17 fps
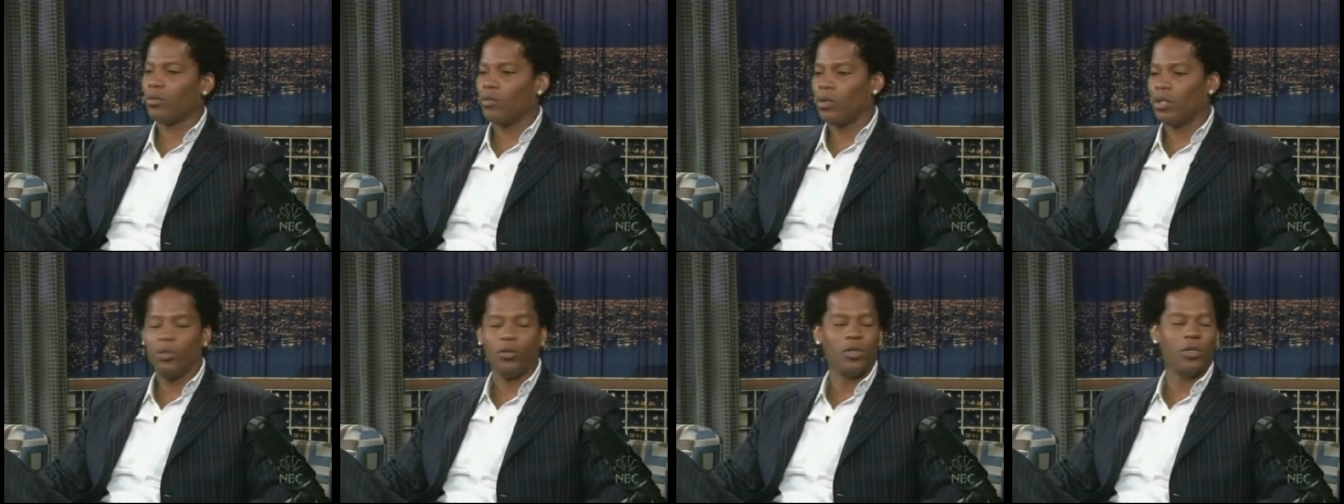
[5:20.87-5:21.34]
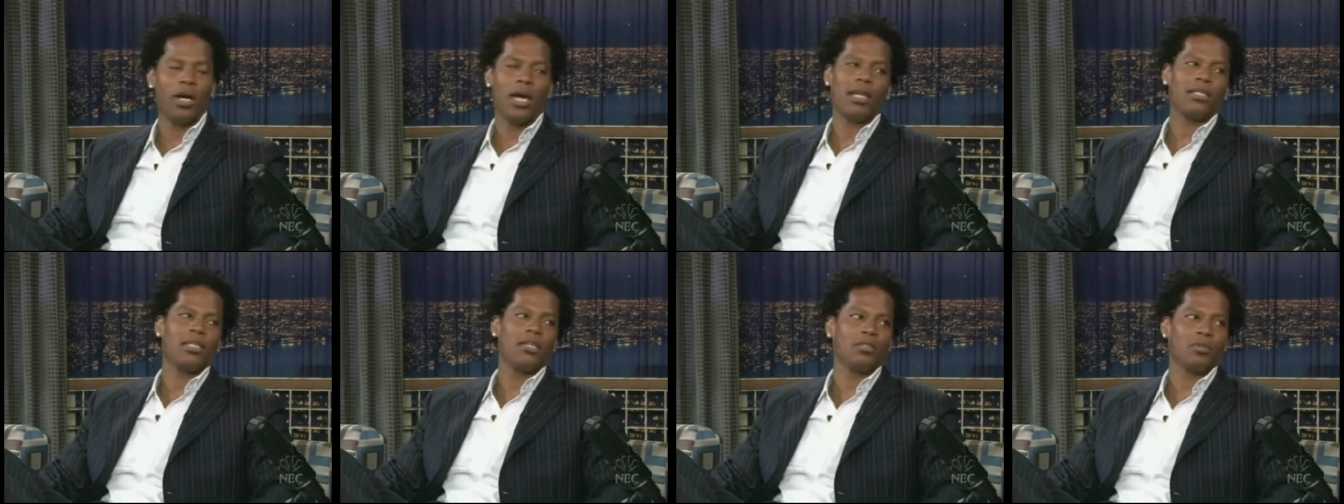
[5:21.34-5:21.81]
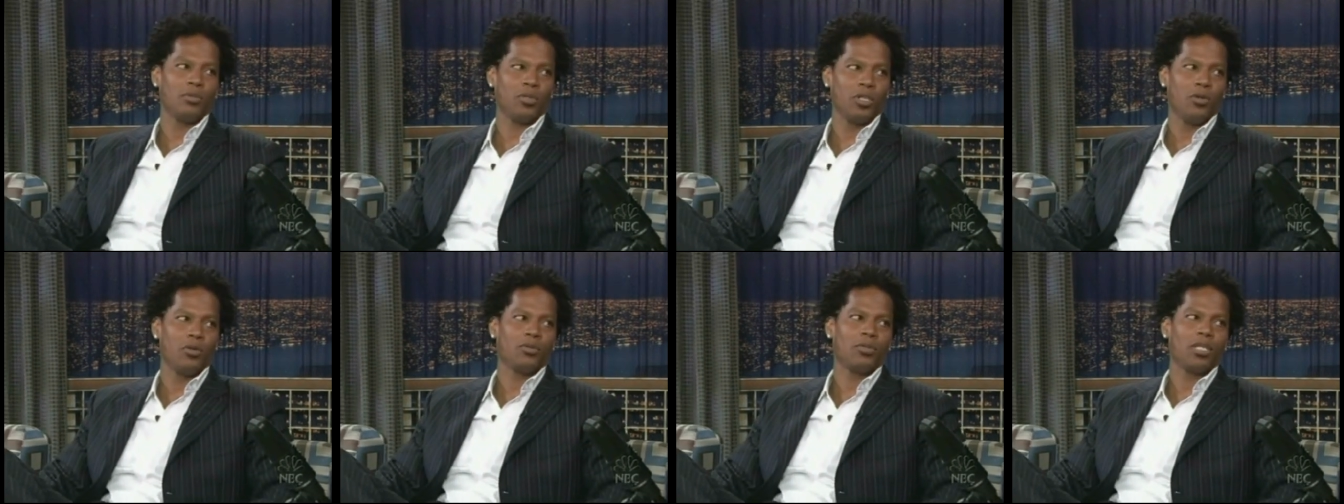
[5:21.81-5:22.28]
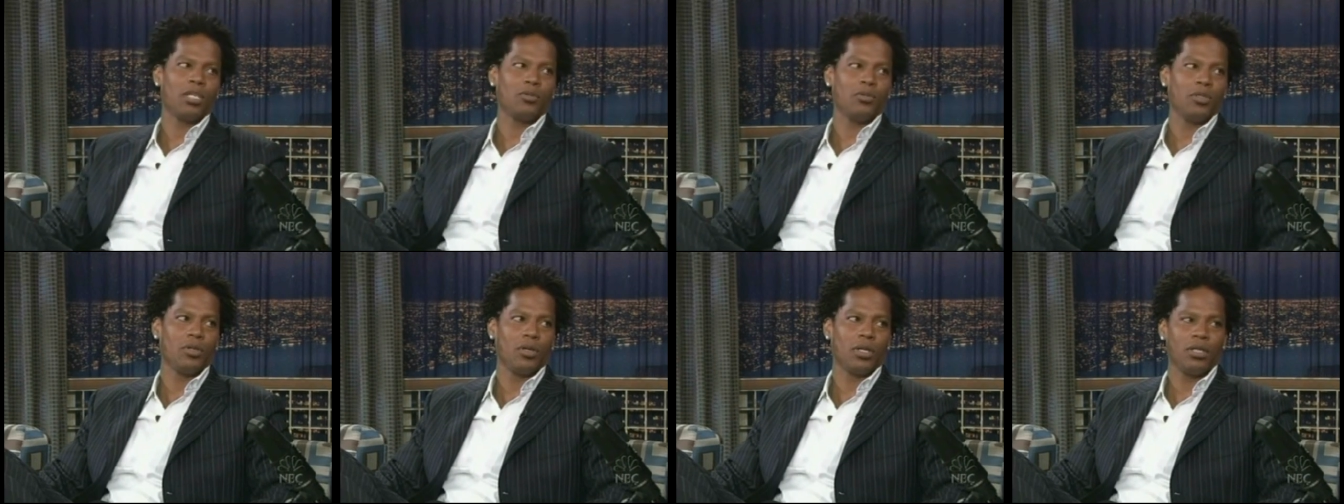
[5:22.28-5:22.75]
When you learn how to tell some jokes, that's
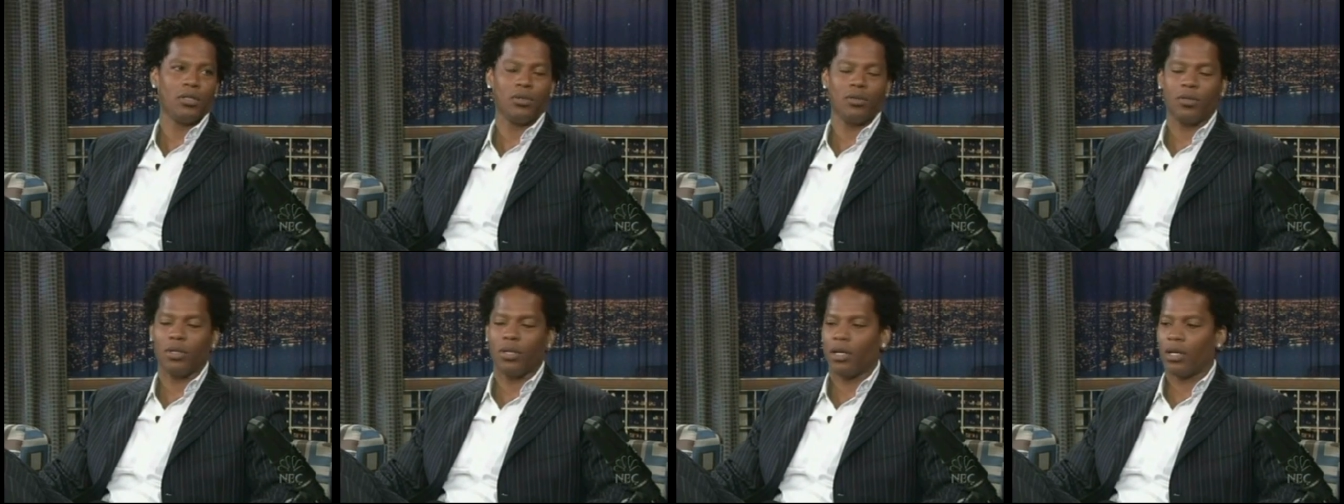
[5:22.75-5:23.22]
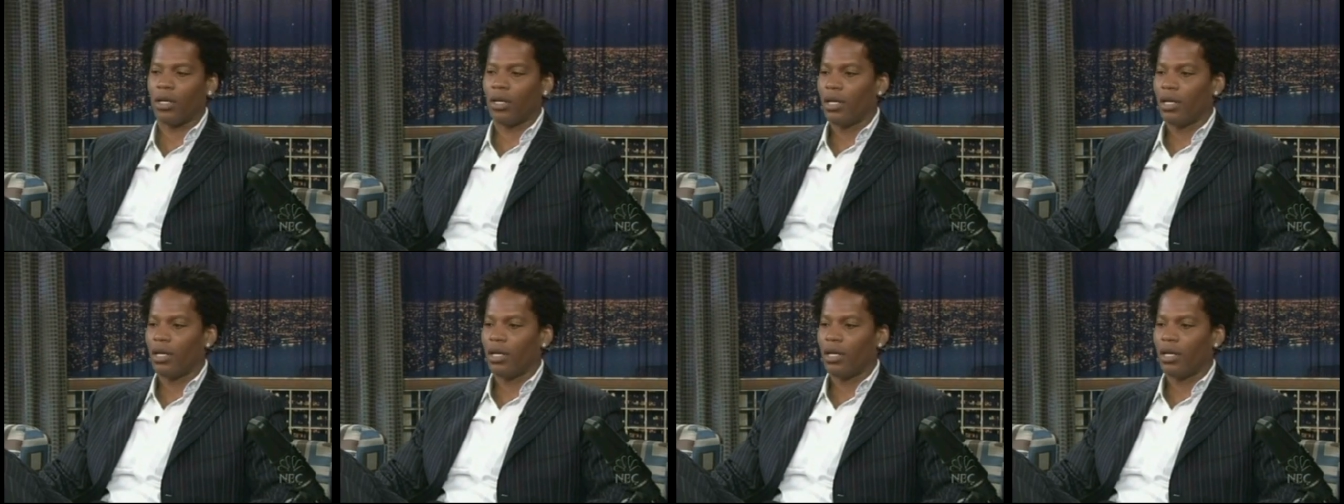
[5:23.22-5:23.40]
when you're gonna get a new car.